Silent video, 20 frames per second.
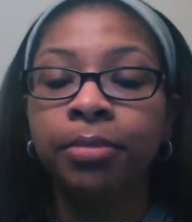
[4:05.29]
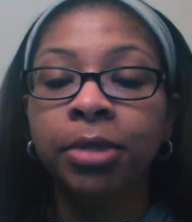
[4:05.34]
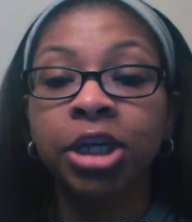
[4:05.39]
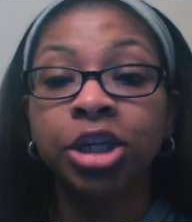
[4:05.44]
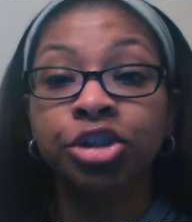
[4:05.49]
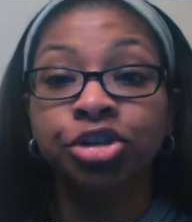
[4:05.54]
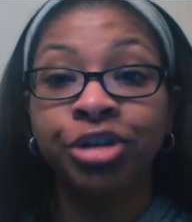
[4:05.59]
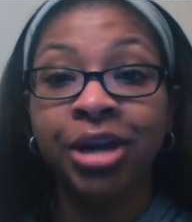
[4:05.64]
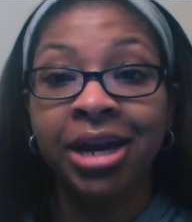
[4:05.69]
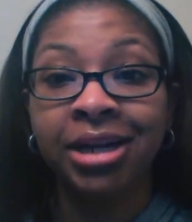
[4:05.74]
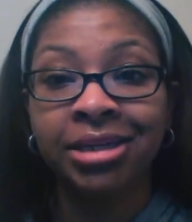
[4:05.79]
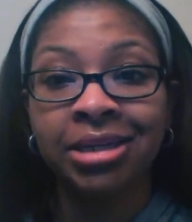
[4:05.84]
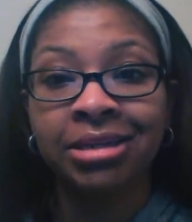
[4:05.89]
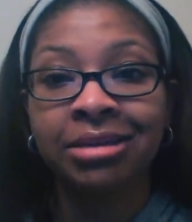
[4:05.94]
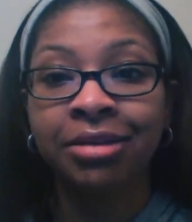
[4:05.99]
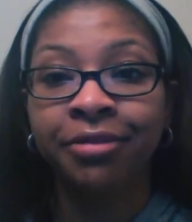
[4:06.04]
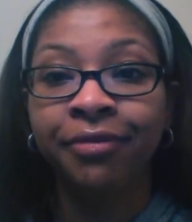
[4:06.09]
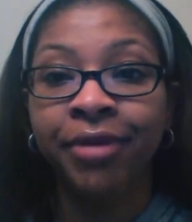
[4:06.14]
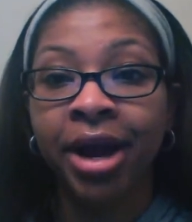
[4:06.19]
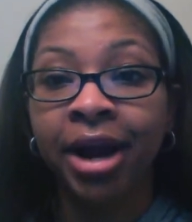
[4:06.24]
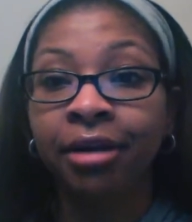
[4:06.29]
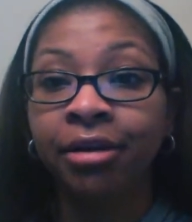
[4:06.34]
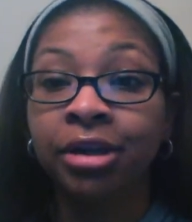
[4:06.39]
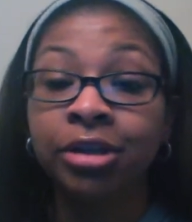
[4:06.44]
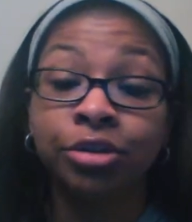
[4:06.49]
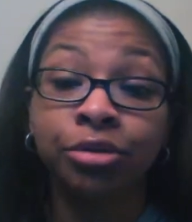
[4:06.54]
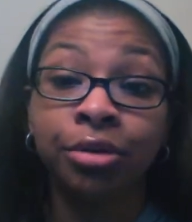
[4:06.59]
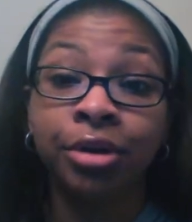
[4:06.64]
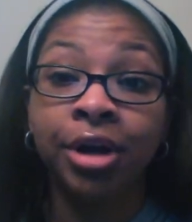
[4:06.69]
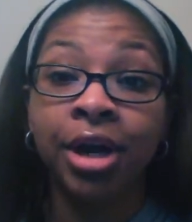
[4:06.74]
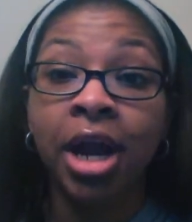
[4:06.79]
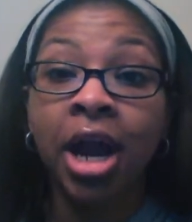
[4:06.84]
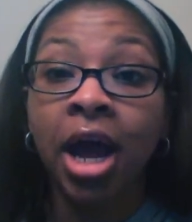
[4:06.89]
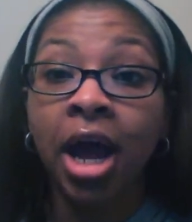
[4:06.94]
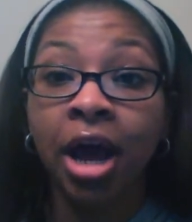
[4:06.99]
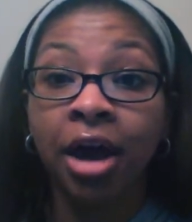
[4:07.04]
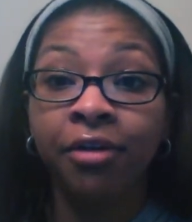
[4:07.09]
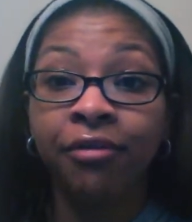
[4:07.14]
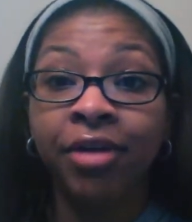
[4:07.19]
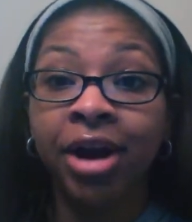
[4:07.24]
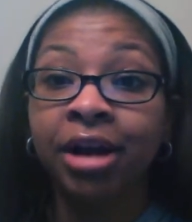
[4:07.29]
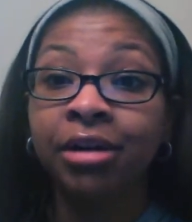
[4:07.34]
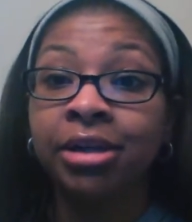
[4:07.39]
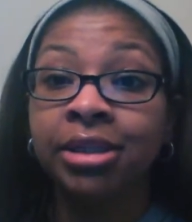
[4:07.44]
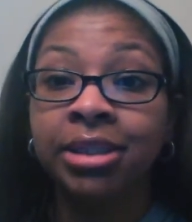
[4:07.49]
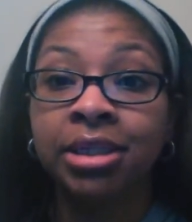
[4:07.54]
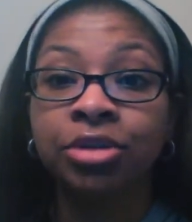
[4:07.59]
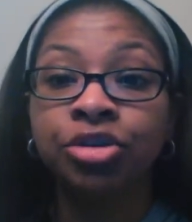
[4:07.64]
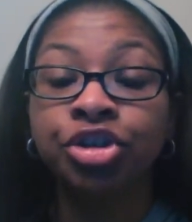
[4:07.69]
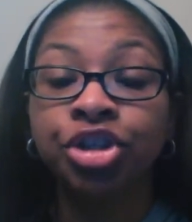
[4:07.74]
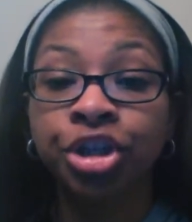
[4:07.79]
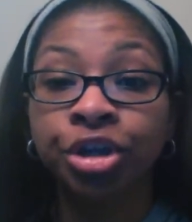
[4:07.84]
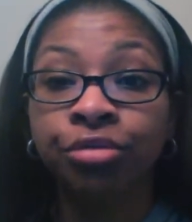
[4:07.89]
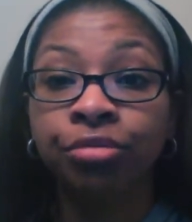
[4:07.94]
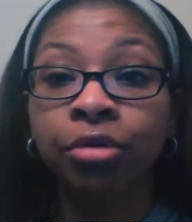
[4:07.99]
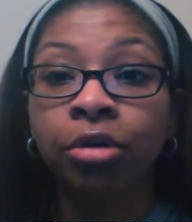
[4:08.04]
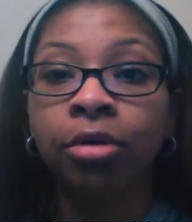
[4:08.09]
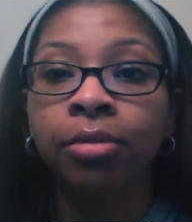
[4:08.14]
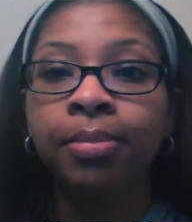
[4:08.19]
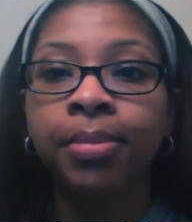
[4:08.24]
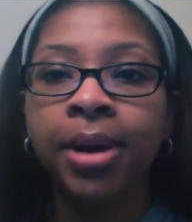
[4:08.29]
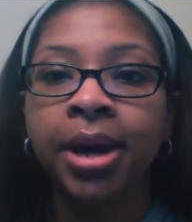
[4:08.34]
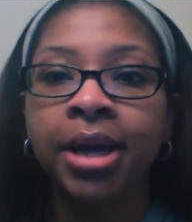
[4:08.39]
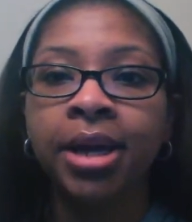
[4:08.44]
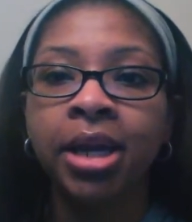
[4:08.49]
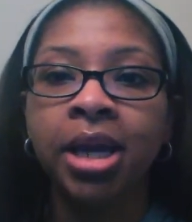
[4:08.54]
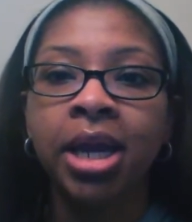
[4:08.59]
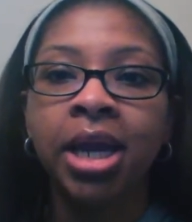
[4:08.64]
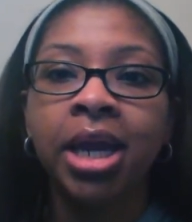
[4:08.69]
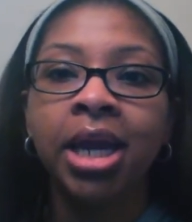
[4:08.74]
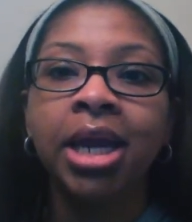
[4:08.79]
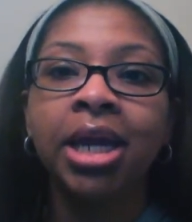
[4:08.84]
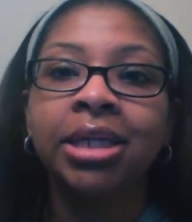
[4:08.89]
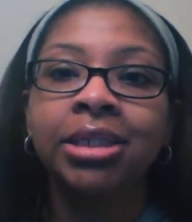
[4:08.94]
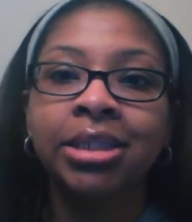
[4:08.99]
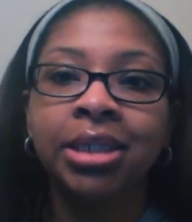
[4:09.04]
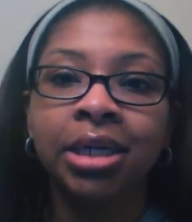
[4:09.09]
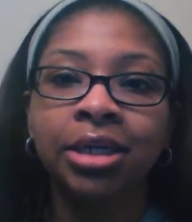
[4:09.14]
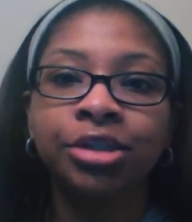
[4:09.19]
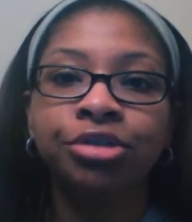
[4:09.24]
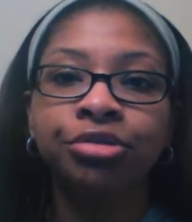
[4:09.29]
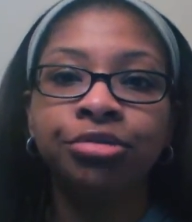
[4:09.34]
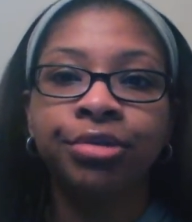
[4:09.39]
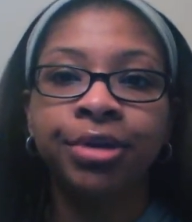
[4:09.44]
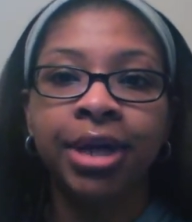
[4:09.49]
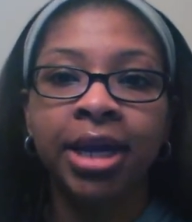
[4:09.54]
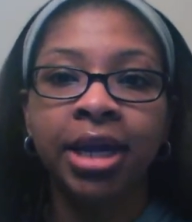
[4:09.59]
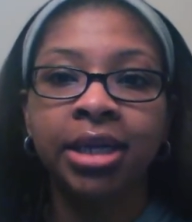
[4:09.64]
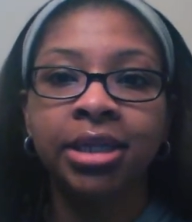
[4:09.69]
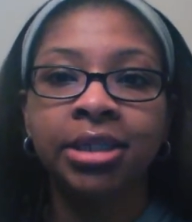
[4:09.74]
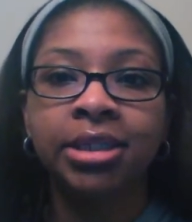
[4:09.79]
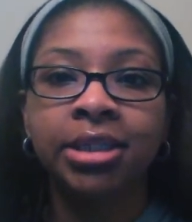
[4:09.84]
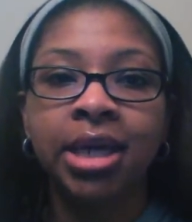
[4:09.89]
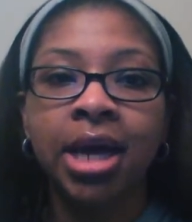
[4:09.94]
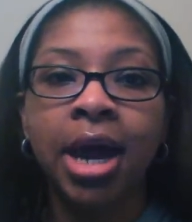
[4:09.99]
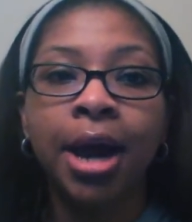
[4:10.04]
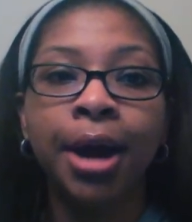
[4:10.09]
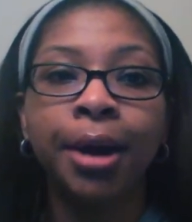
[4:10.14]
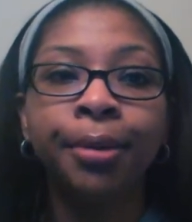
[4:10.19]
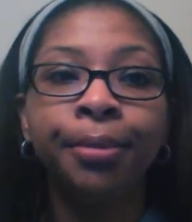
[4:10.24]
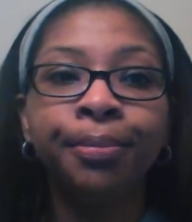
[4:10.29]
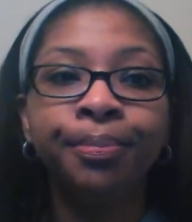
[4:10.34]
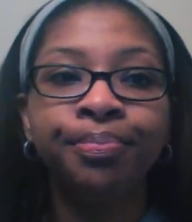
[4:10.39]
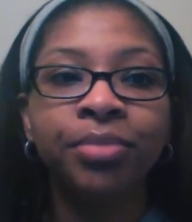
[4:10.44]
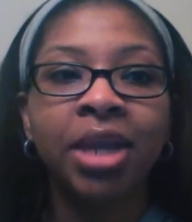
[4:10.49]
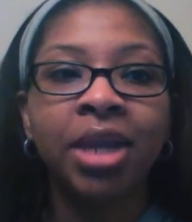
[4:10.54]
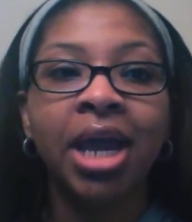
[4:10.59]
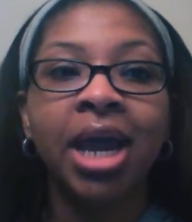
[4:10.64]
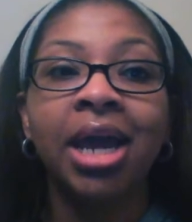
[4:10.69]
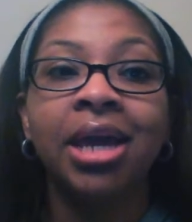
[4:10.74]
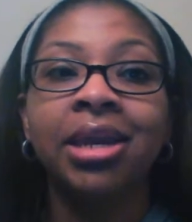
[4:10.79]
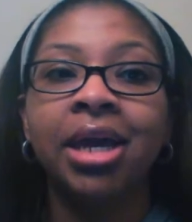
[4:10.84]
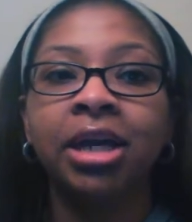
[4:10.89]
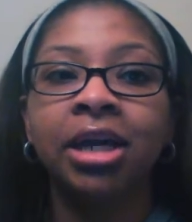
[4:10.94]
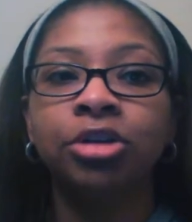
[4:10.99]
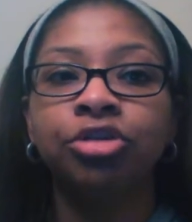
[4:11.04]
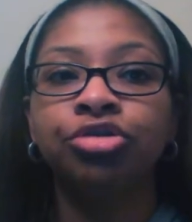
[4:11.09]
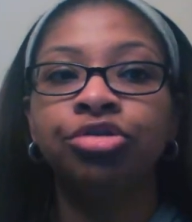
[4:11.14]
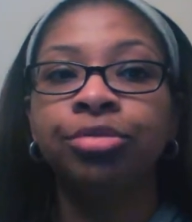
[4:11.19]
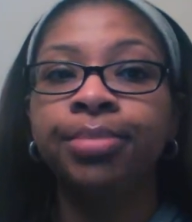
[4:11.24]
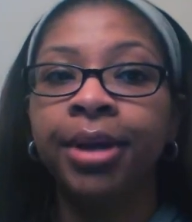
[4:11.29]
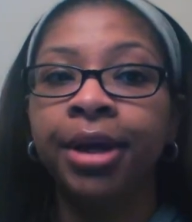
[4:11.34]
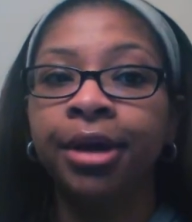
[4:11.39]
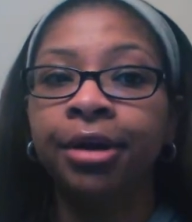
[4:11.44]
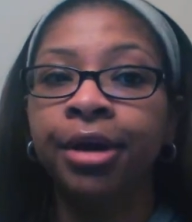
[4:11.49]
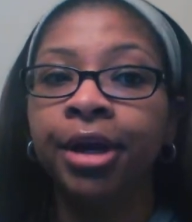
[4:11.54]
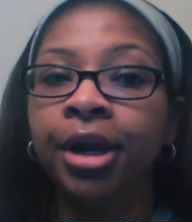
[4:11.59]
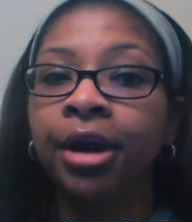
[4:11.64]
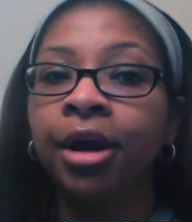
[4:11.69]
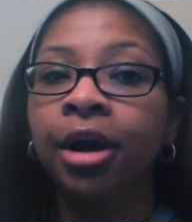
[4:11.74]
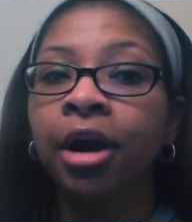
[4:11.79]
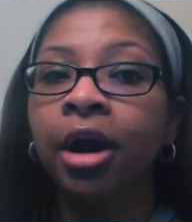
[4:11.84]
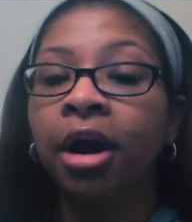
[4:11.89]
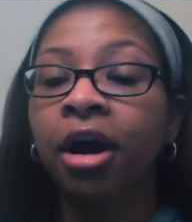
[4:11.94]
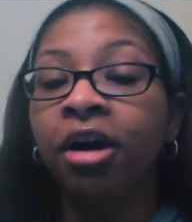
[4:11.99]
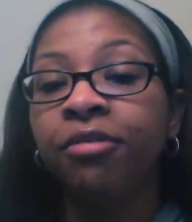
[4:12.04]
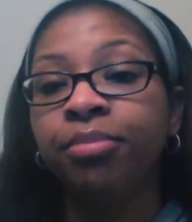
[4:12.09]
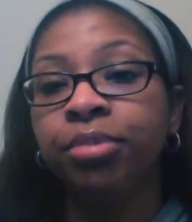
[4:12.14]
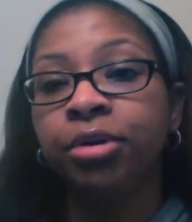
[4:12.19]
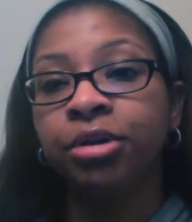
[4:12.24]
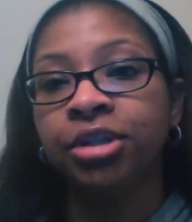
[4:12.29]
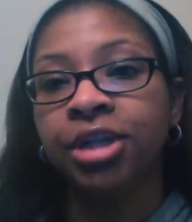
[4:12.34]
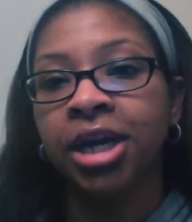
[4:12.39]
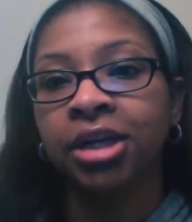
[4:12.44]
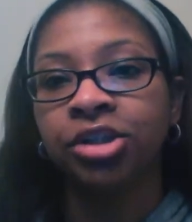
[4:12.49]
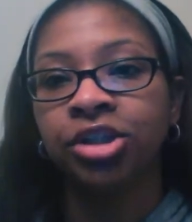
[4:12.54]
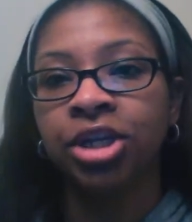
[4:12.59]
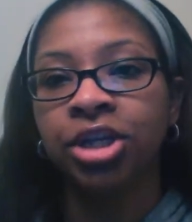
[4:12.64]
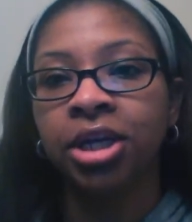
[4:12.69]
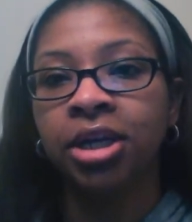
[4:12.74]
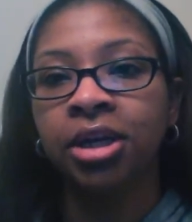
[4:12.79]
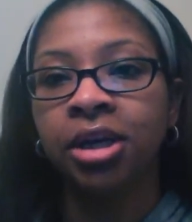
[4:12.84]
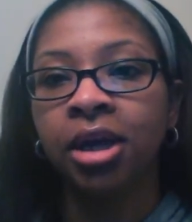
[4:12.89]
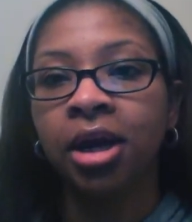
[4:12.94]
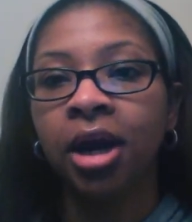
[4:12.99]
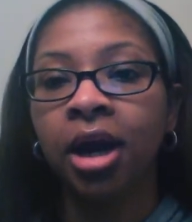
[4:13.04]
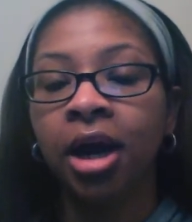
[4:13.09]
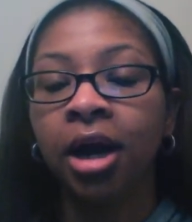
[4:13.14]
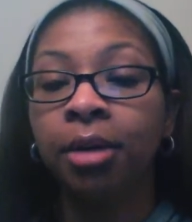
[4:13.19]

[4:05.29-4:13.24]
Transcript: contracting the virus or a virus in general, but it does create an extra barrier of protection,